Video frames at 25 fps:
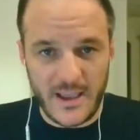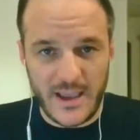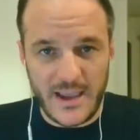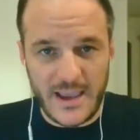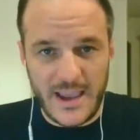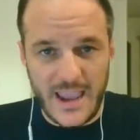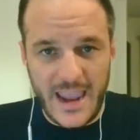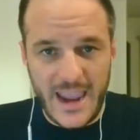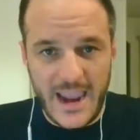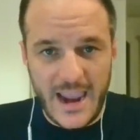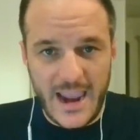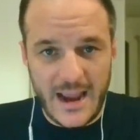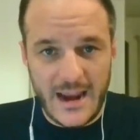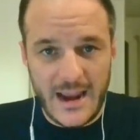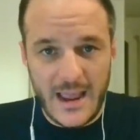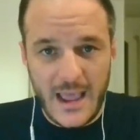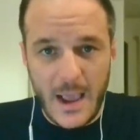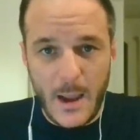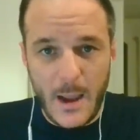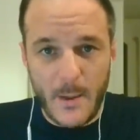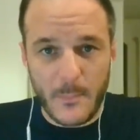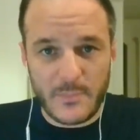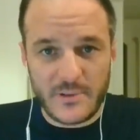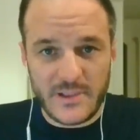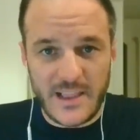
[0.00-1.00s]
and
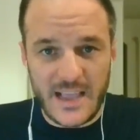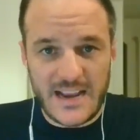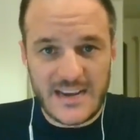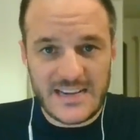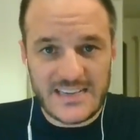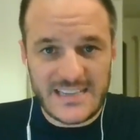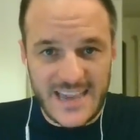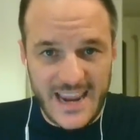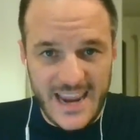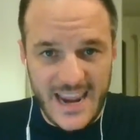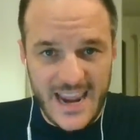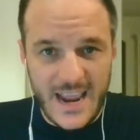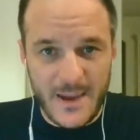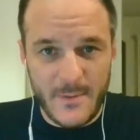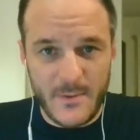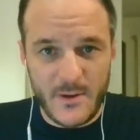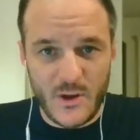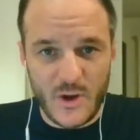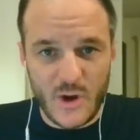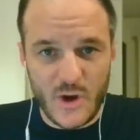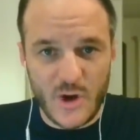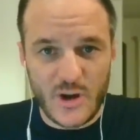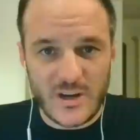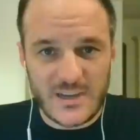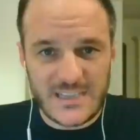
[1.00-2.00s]
play damn
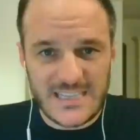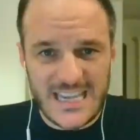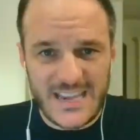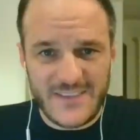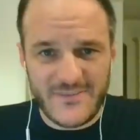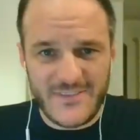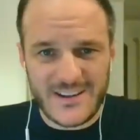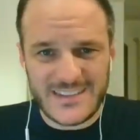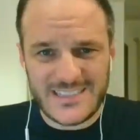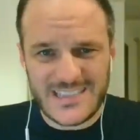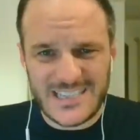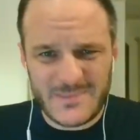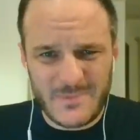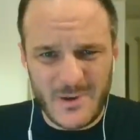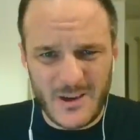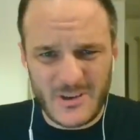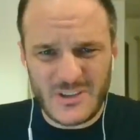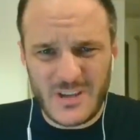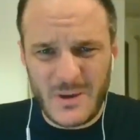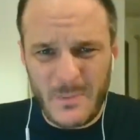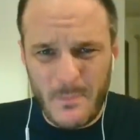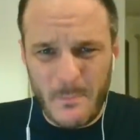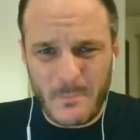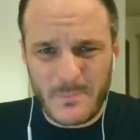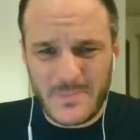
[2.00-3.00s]
good defense, especially
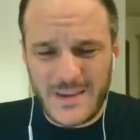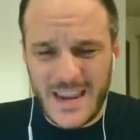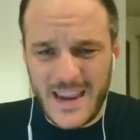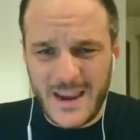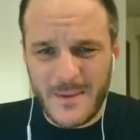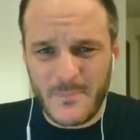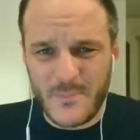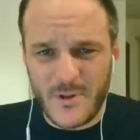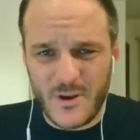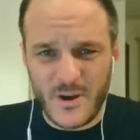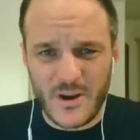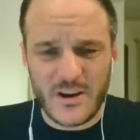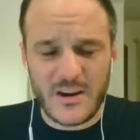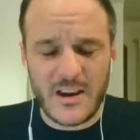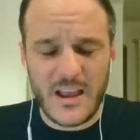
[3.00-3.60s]
damn good